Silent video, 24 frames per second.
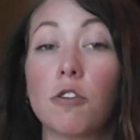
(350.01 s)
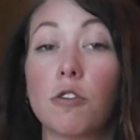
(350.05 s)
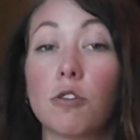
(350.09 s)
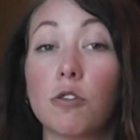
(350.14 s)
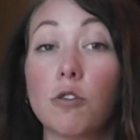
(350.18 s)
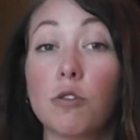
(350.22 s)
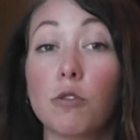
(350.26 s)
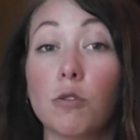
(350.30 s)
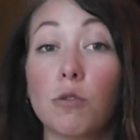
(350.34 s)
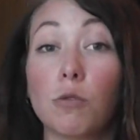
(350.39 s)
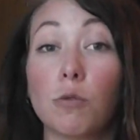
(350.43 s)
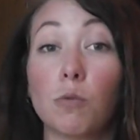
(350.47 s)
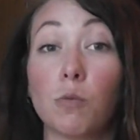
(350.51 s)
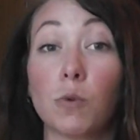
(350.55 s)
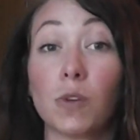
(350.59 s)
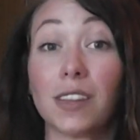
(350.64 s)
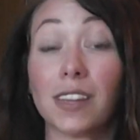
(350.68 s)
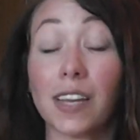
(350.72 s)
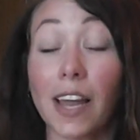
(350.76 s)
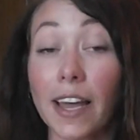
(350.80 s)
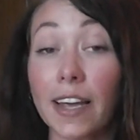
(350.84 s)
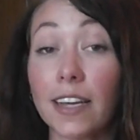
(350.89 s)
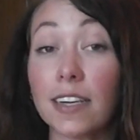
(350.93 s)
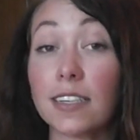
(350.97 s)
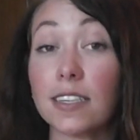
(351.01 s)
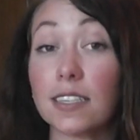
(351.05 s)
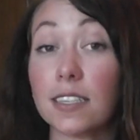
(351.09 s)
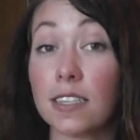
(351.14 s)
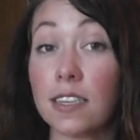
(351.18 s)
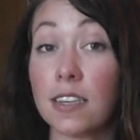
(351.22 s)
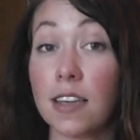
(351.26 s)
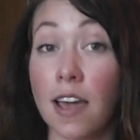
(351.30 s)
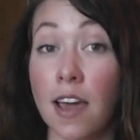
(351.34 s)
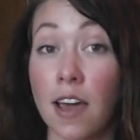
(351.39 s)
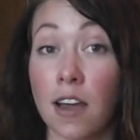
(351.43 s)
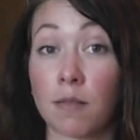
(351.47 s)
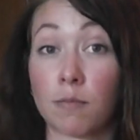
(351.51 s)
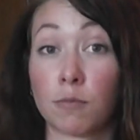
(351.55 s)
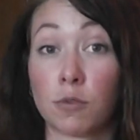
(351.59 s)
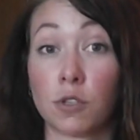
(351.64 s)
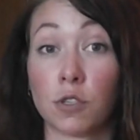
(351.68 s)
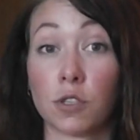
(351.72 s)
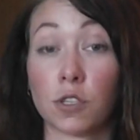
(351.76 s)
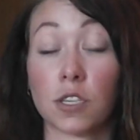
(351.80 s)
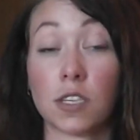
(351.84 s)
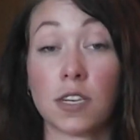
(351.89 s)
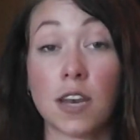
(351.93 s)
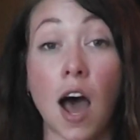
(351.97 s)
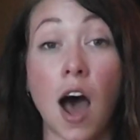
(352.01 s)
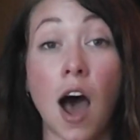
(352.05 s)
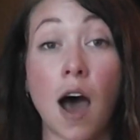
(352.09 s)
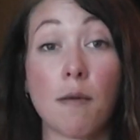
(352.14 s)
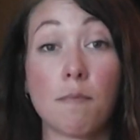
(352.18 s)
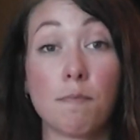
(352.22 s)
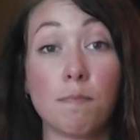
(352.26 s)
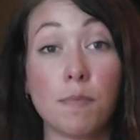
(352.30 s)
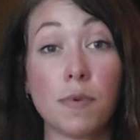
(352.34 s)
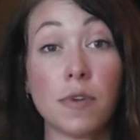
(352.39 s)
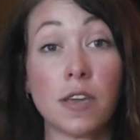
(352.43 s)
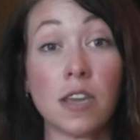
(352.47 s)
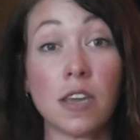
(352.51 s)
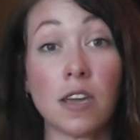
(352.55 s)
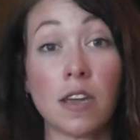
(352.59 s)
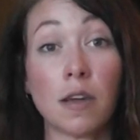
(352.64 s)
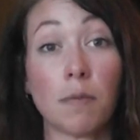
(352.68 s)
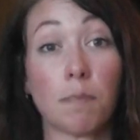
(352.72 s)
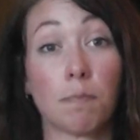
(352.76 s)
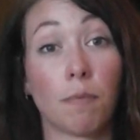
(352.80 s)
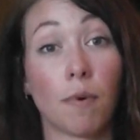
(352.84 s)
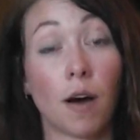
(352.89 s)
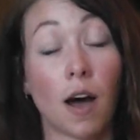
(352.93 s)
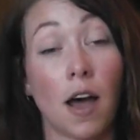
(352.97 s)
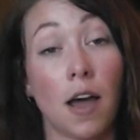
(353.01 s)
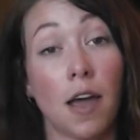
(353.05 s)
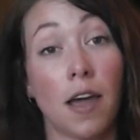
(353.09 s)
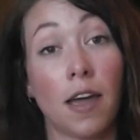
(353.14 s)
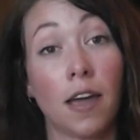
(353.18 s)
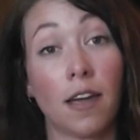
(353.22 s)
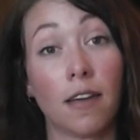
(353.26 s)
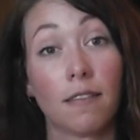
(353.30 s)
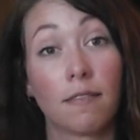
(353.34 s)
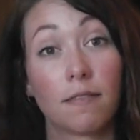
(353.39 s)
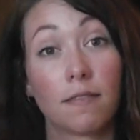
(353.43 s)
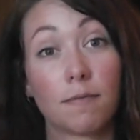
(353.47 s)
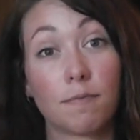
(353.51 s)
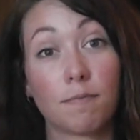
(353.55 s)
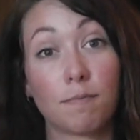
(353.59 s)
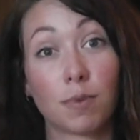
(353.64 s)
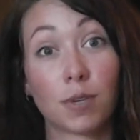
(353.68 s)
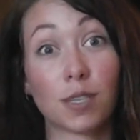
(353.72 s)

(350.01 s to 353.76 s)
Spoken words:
who would like to see animals not be a